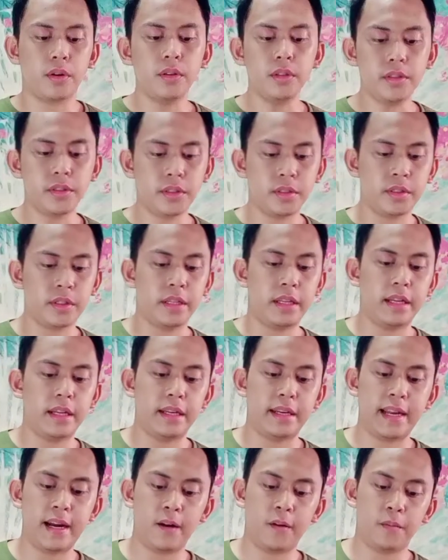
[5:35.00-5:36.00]
pearls.
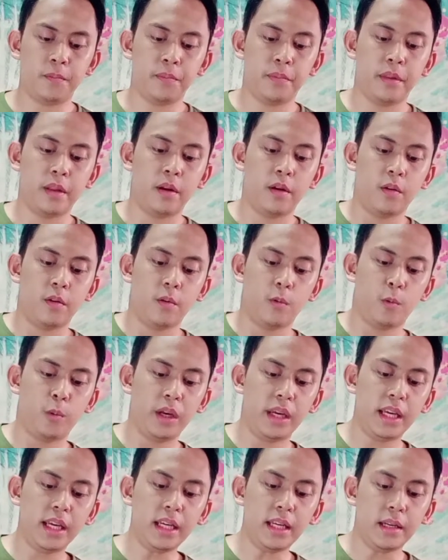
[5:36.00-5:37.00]
Now,
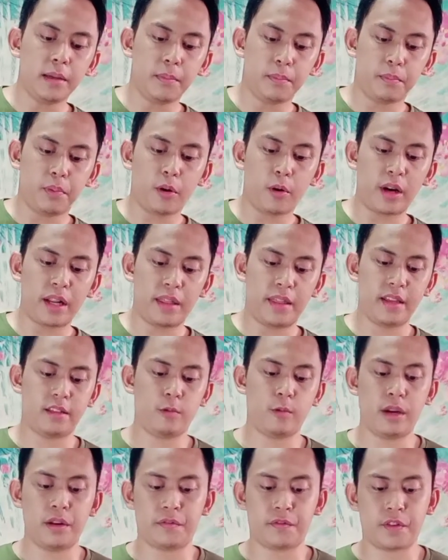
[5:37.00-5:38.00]
we pour it
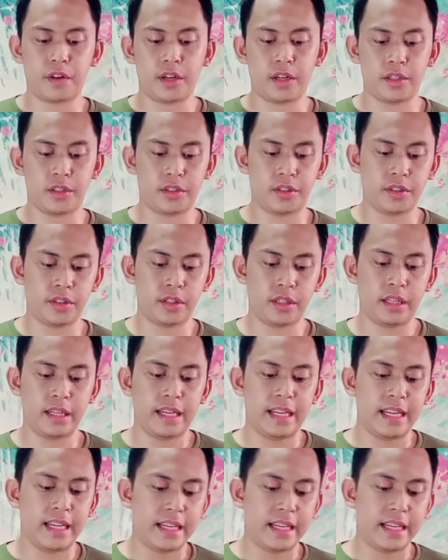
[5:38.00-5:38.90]
this way first.